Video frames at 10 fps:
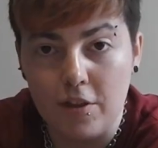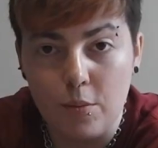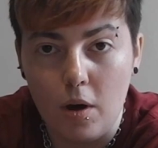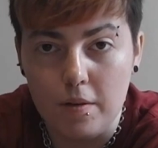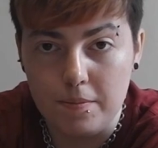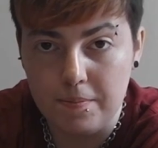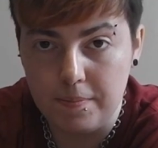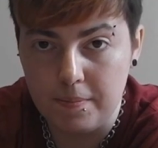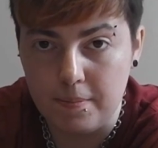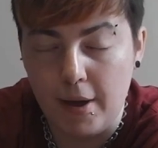one
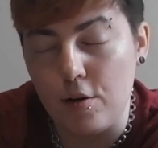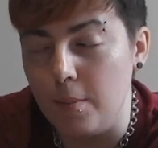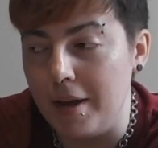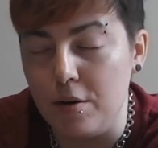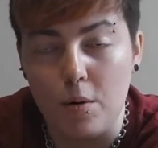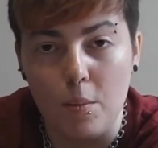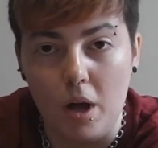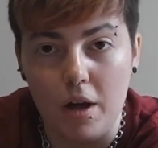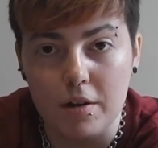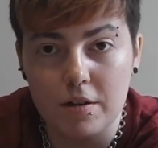may or may not
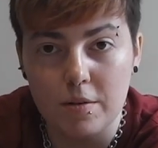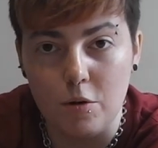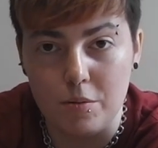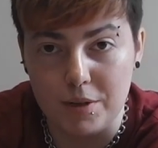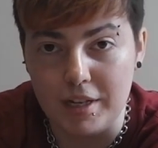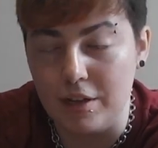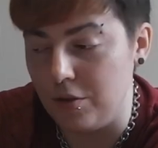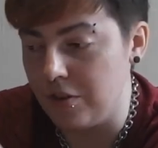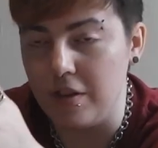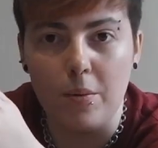work properly, you'll
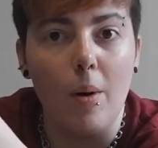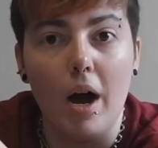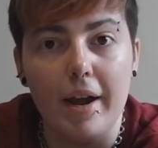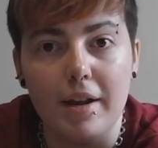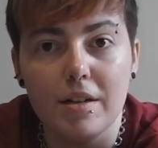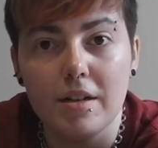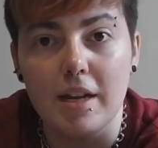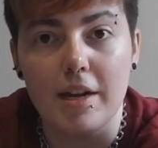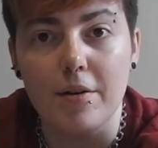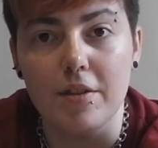see why
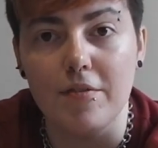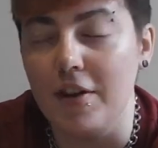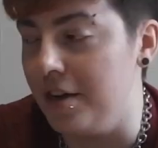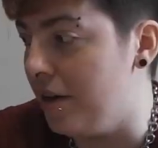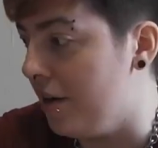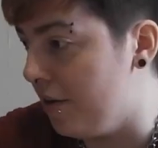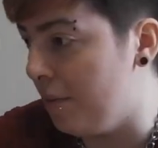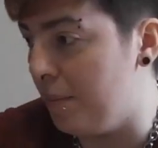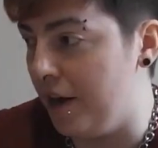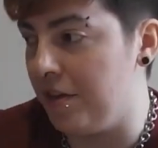later in the video,
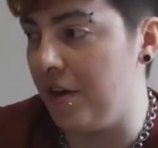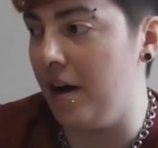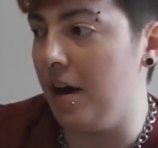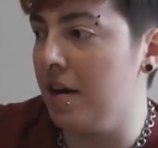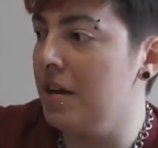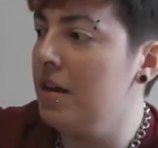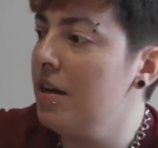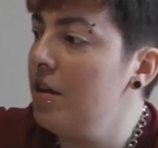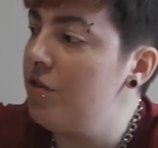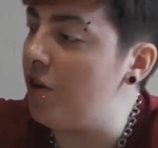but
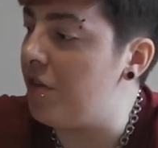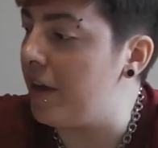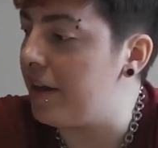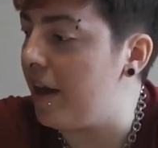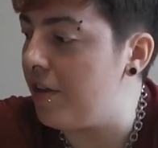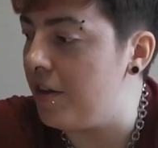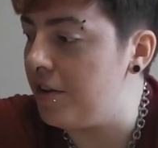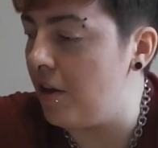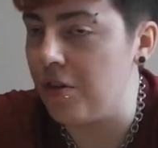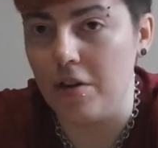just in case it
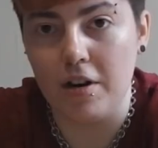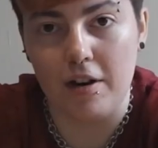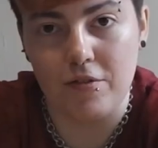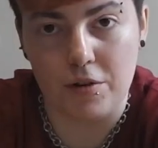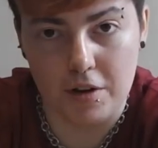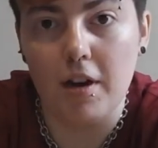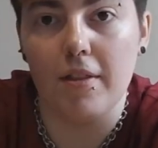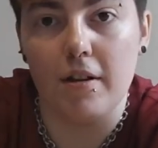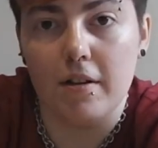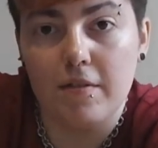doesn't, I've got
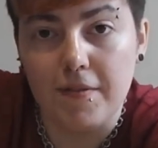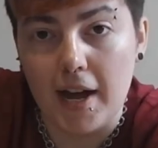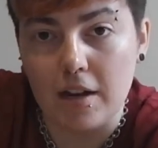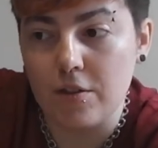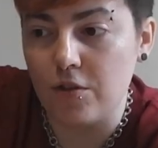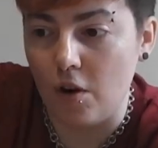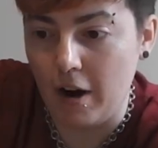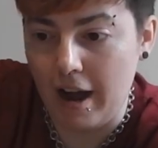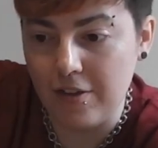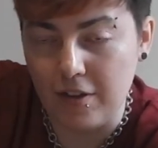another fairly strong
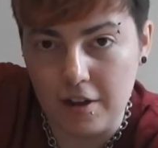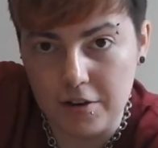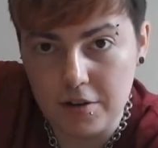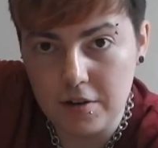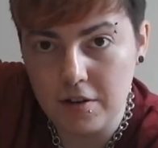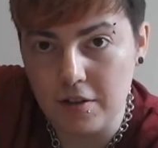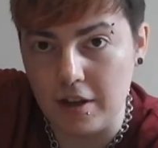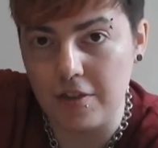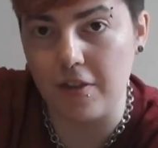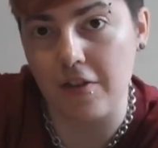acid,
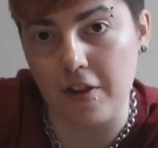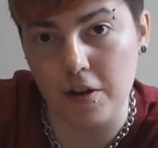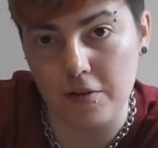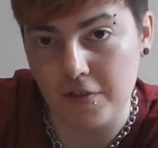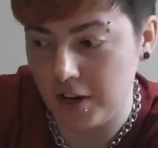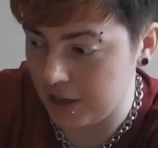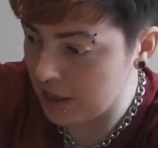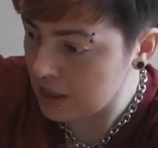this distilled vinegar.